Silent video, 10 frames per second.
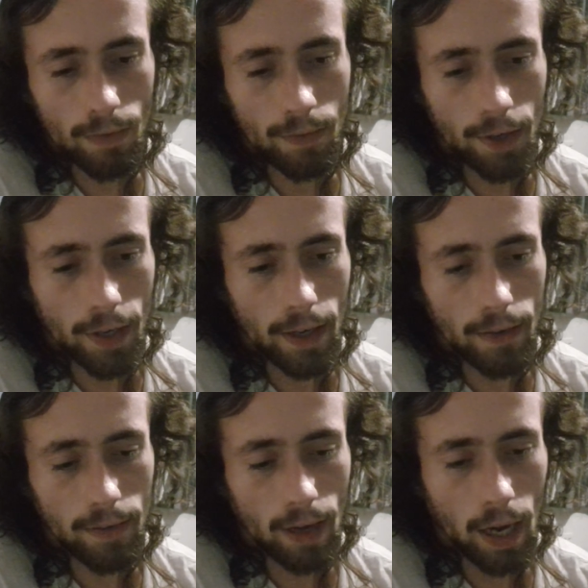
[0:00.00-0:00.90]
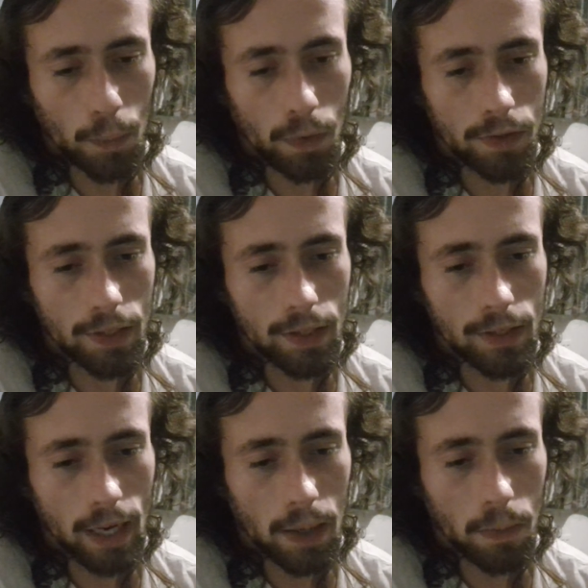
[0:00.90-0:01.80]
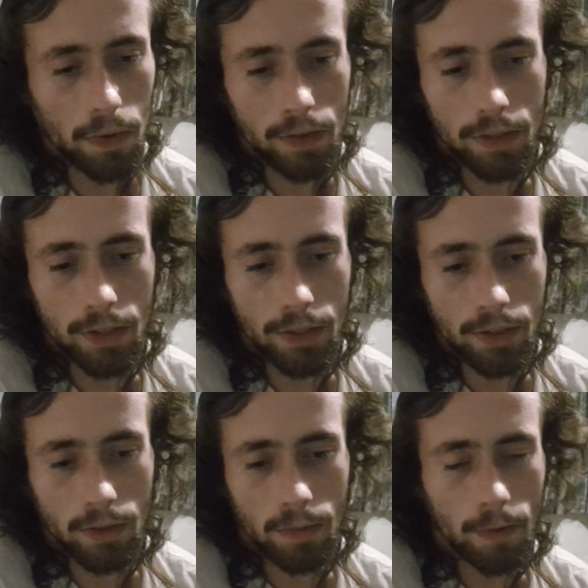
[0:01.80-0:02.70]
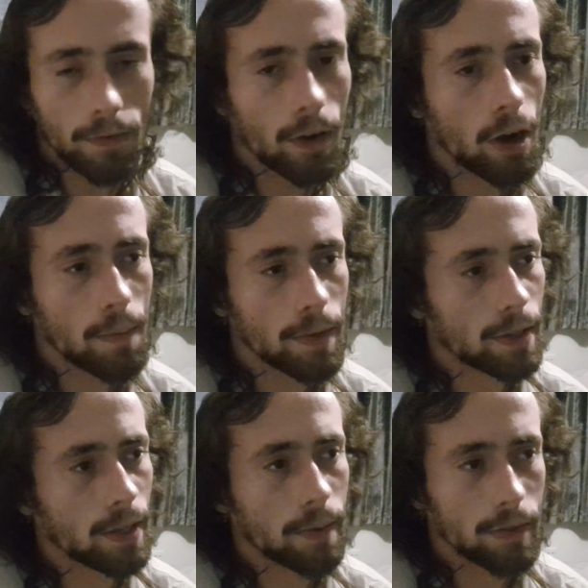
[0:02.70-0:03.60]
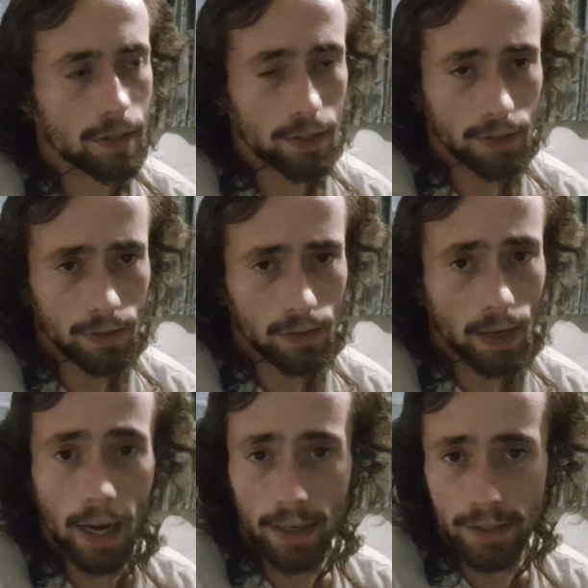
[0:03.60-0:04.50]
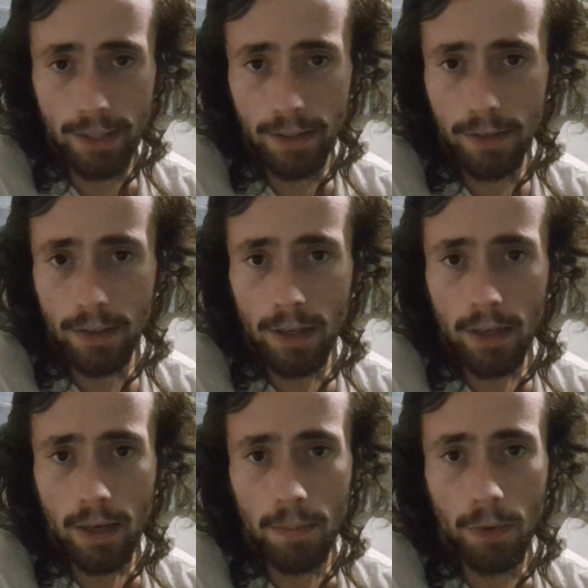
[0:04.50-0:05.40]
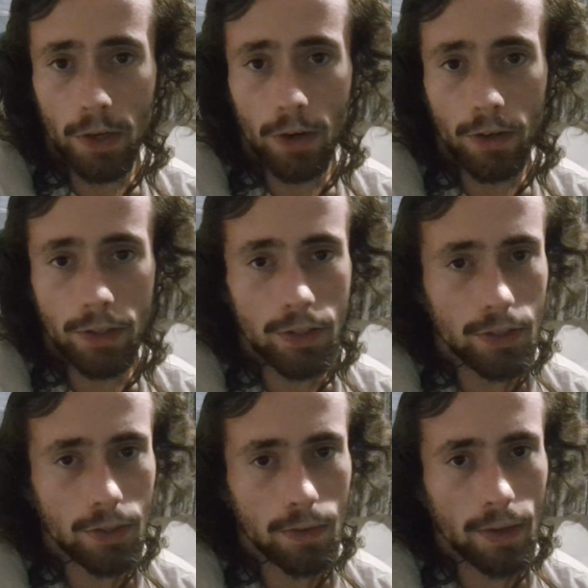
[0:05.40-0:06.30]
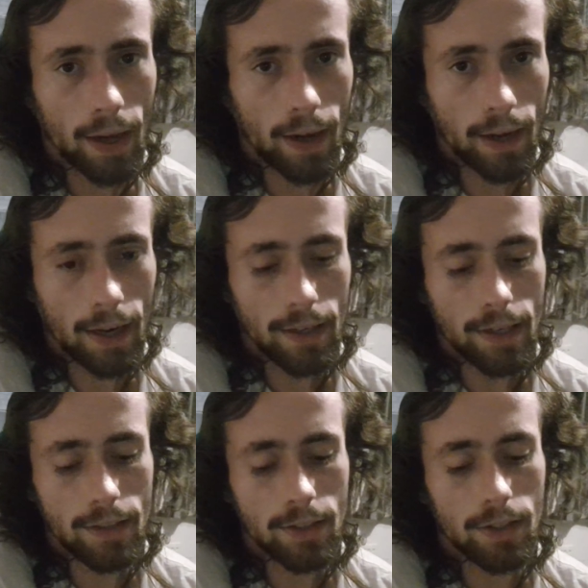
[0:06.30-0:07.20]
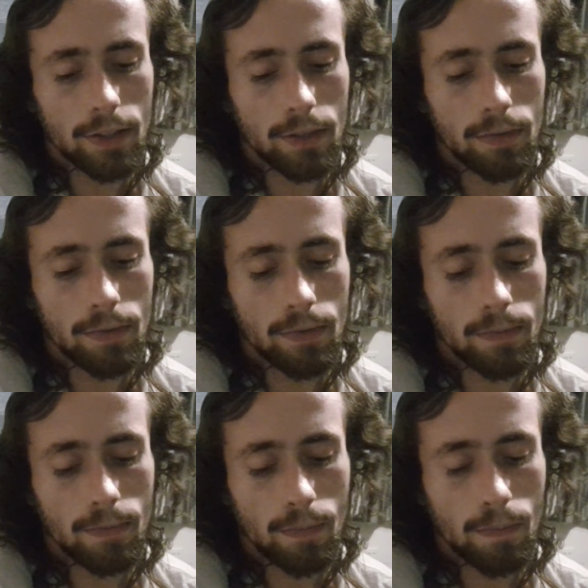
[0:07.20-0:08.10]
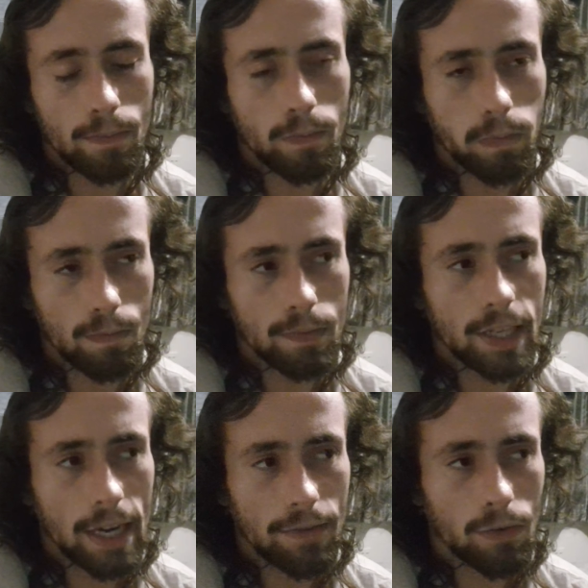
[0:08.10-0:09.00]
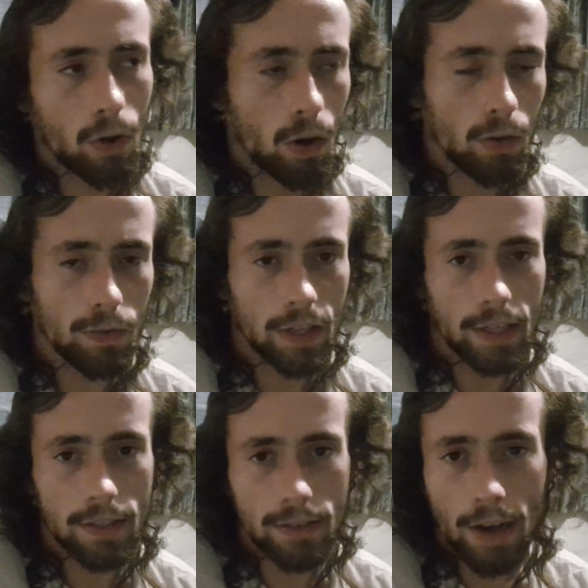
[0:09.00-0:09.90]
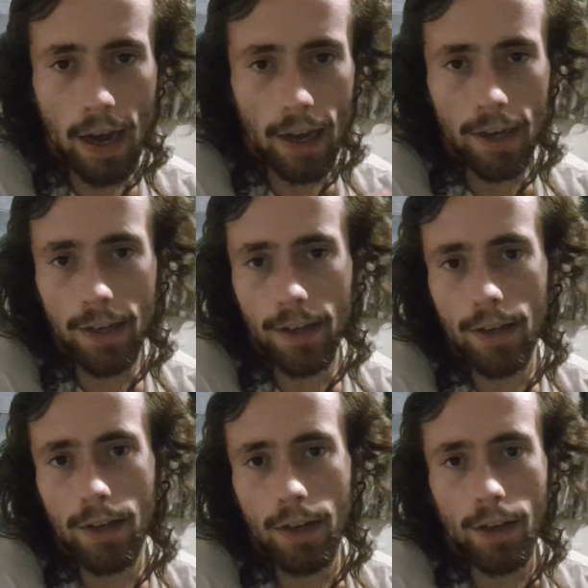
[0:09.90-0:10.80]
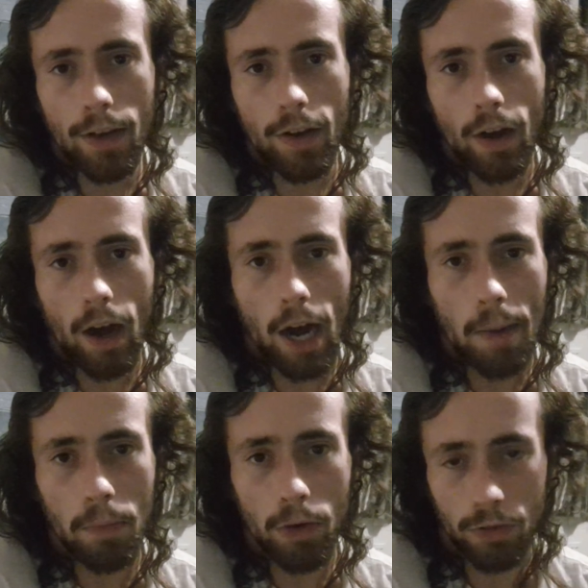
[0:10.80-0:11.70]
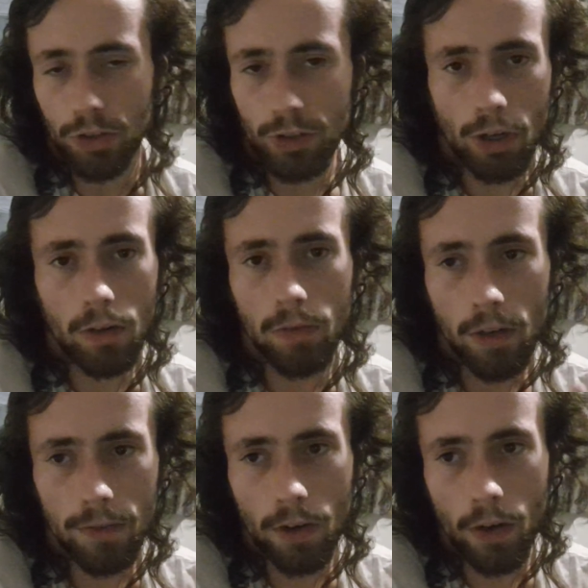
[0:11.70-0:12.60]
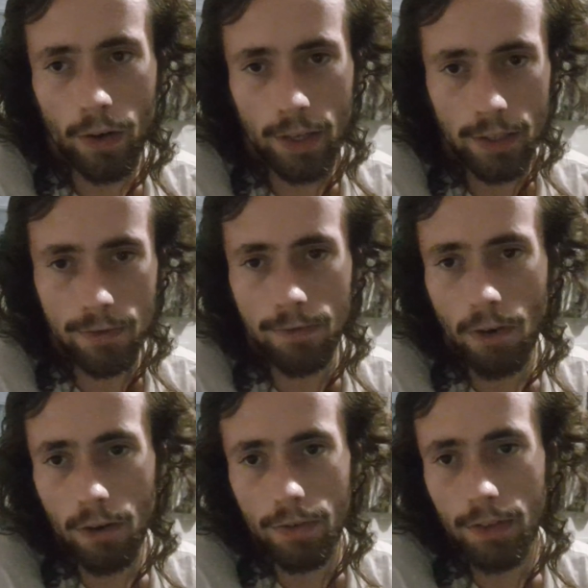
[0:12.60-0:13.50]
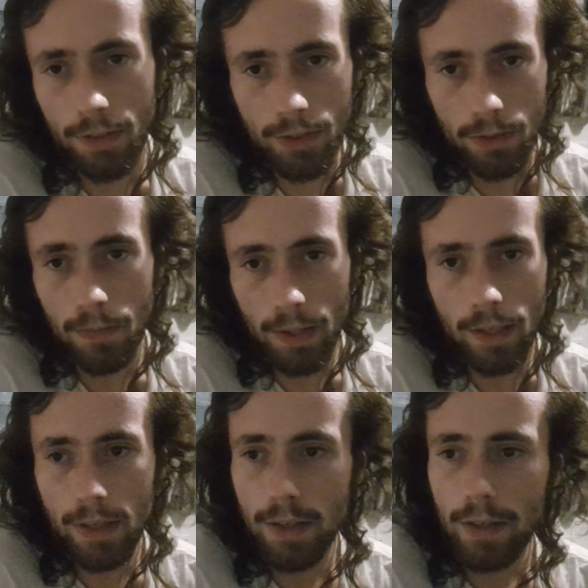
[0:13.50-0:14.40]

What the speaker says: okay, I want to do performing, I want to do acting, but in order to do that, I need to get through all these that I am unsure of or is foreign to me